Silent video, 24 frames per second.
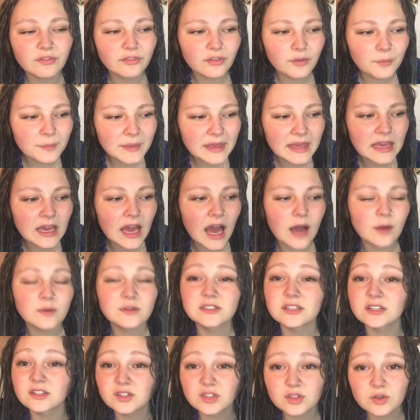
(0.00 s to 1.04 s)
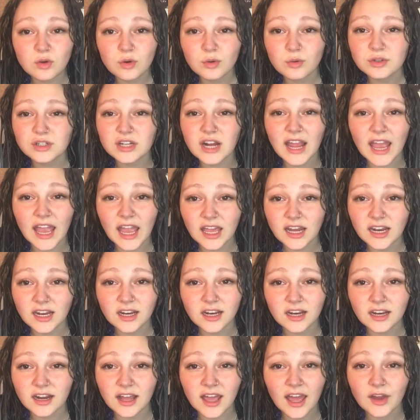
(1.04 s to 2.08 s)
For me, I was in school, which I hated,
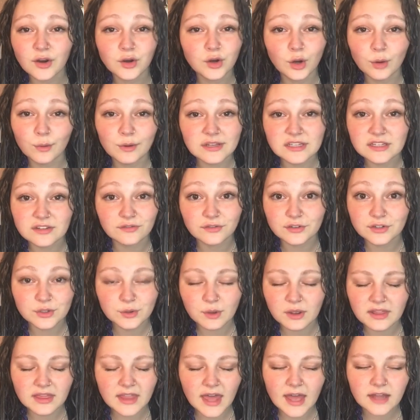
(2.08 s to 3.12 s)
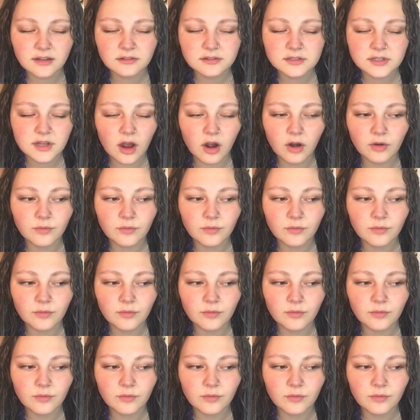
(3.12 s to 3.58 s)
and I had no reason for doing that. So